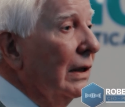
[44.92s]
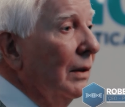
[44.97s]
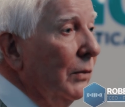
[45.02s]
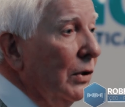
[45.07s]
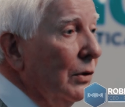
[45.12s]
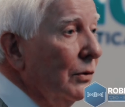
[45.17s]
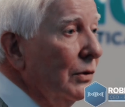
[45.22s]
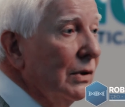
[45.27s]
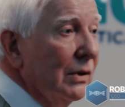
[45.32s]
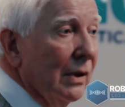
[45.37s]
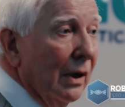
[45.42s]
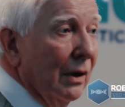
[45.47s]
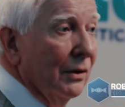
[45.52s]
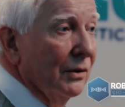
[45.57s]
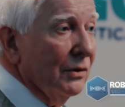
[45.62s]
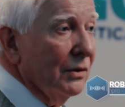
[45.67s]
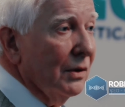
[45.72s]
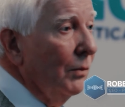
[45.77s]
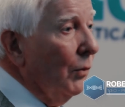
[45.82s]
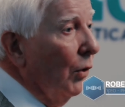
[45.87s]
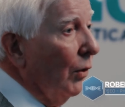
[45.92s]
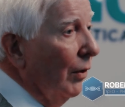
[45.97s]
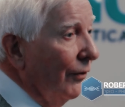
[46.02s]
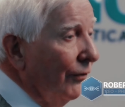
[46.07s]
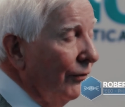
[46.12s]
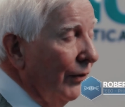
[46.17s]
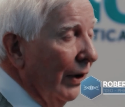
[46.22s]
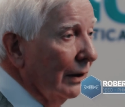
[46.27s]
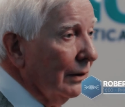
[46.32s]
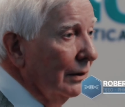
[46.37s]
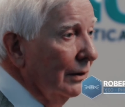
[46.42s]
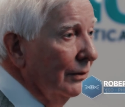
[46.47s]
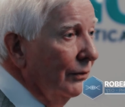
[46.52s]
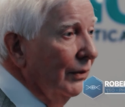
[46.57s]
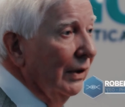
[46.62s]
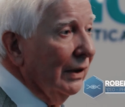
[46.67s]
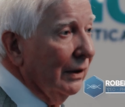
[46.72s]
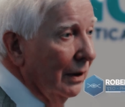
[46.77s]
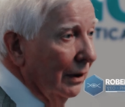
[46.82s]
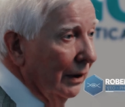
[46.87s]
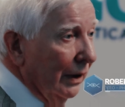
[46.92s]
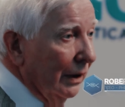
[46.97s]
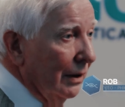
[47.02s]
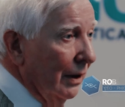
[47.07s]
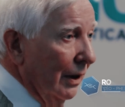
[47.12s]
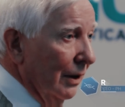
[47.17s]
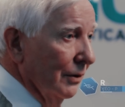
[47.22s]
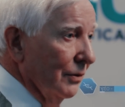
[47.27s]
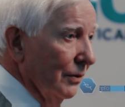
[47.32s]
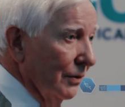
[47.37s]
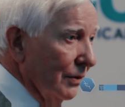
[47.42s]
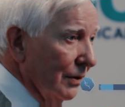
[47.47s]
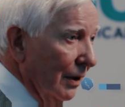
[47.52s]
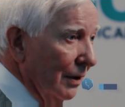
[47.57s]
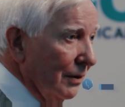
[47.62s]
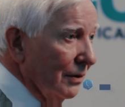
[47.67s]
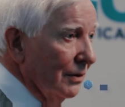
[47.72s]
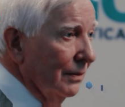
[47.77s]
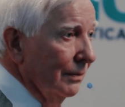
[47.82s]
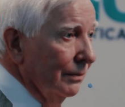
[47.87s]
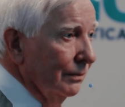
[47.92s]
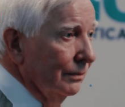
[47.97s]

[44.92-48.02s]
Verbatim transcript: immune cells more effective in killing cancer cells.